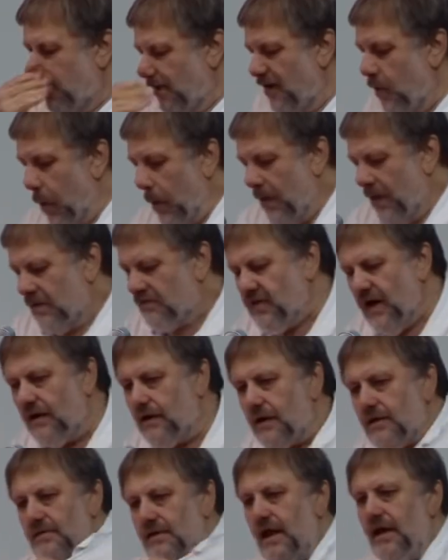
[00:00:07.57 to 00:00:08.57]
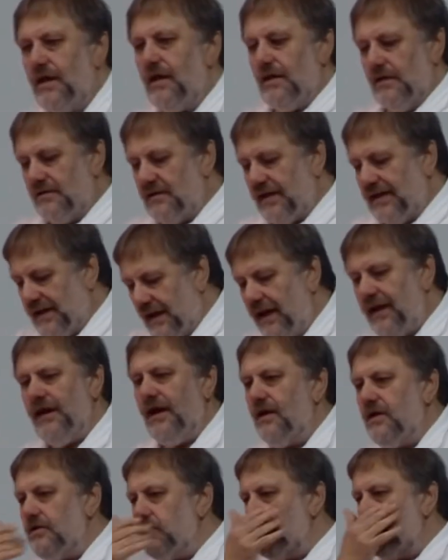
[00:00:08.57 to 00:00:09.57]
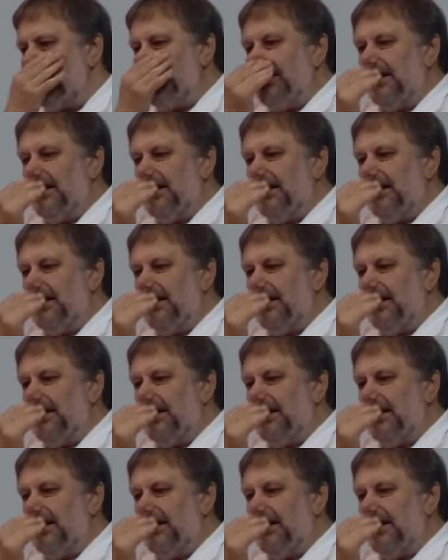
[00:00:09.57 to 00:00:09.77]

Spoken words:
You know, Hegel knew